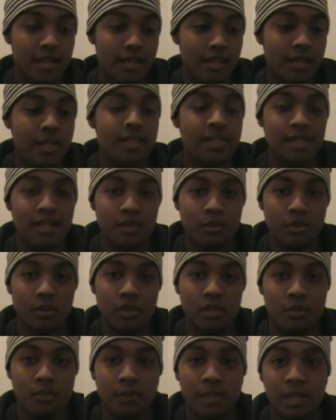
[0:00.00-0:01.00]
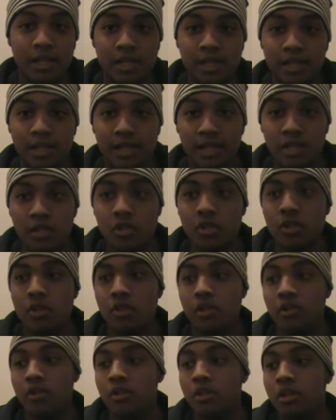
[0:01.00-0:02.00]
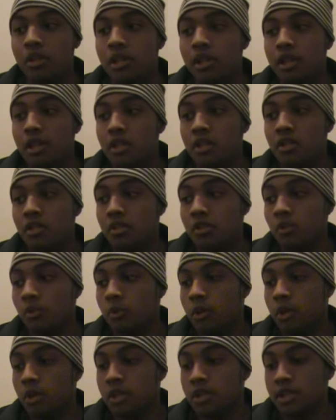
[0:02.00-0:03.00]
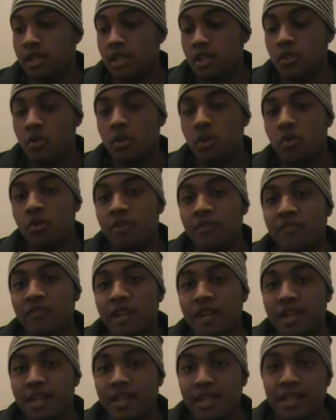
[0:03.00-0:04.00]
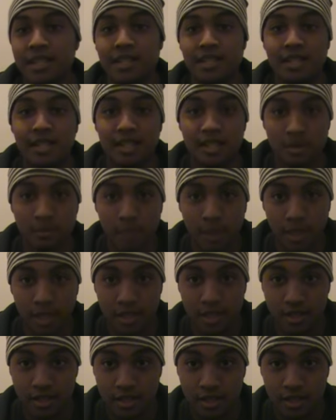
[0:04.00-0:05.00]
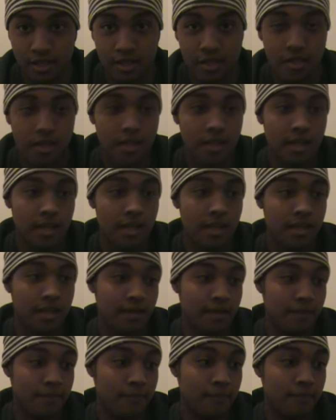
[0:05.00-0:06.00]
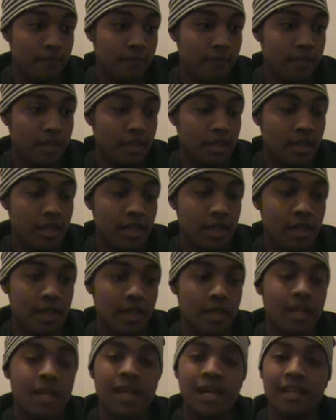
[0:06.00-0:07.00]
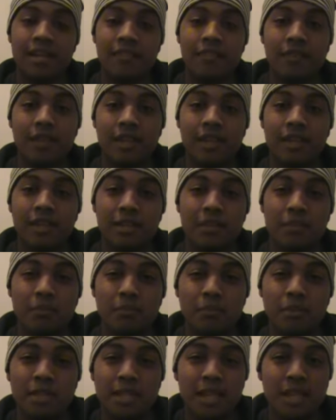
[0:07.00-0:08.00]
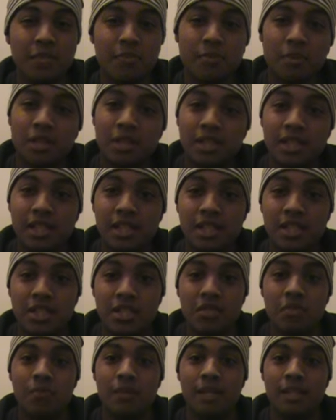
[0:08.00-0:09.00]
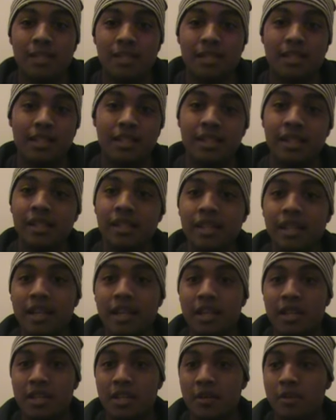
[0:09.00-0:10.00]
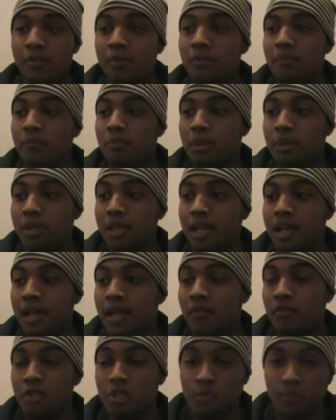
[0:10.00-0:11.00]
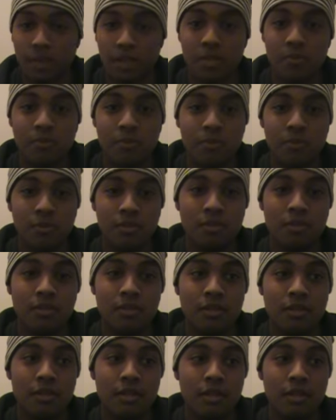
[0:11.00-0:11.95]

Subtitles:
inside words meaning you're learning, the words that you can only find inside Japan. Kind of like the textbooks teach you basically the polite, respectable